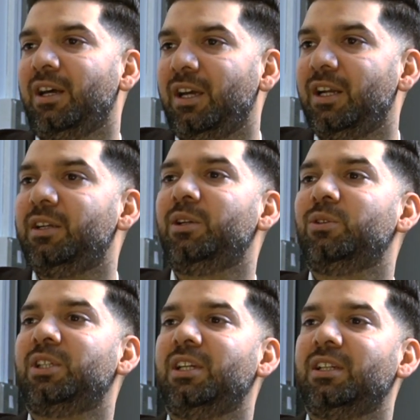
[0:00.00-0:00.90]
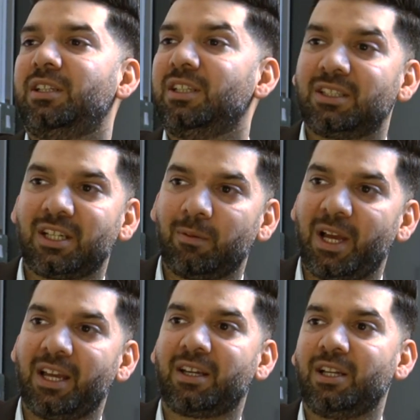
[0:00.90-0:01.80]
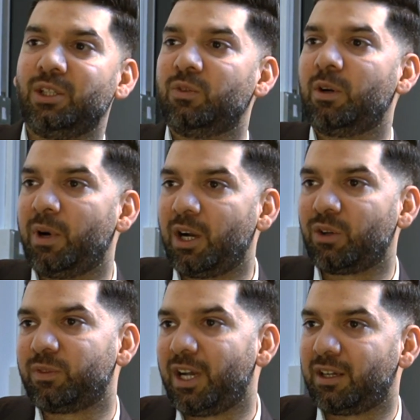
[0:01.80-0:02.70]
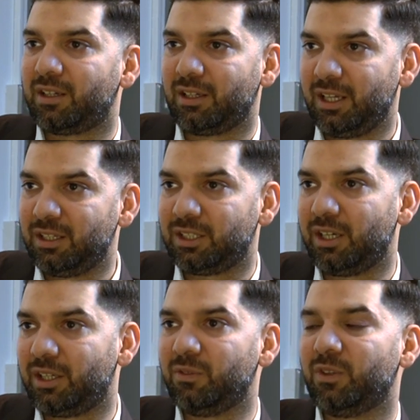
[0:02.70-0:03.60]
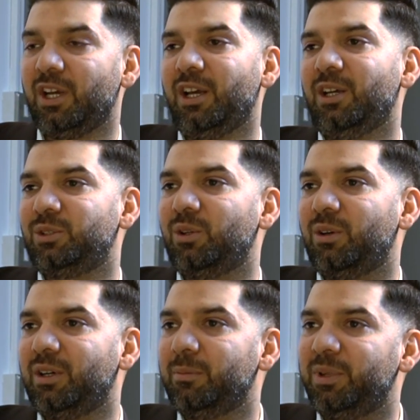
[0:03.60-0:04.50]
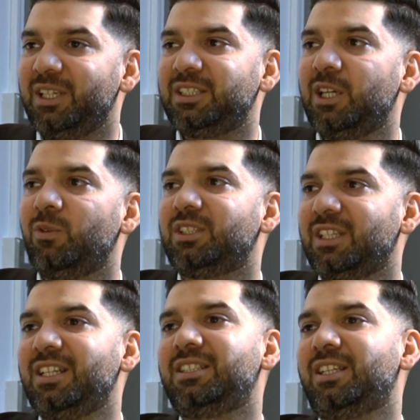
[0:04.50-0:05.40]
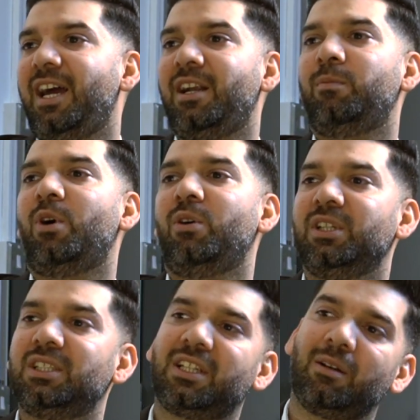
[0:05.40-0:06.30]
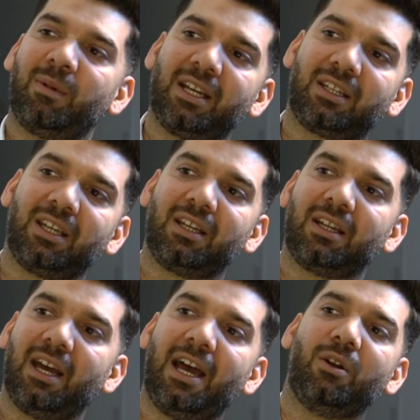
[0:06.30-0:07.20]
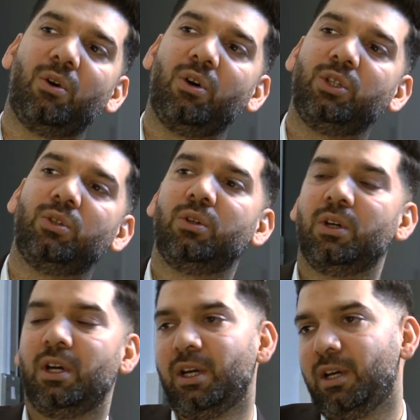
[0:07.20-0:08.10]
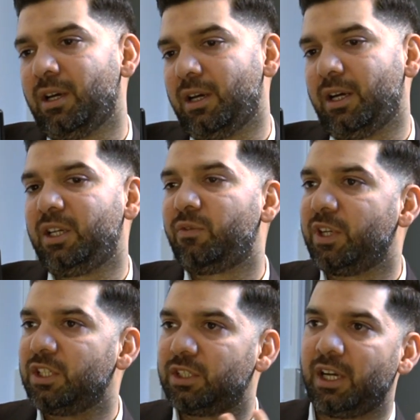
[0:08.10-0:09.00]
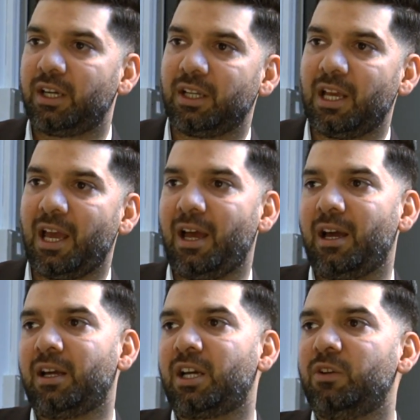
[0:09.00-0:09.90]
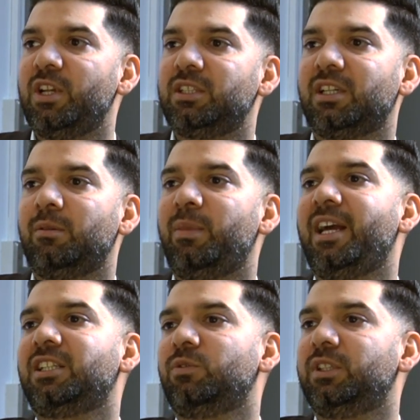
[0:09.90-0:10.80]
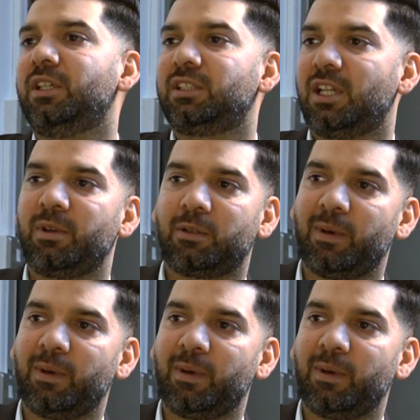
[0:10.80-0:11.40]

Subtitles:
introducing the digital bank and you were part of that initiative, so please give us insight about digital banking and how you differentiate conventional banks with the Islamic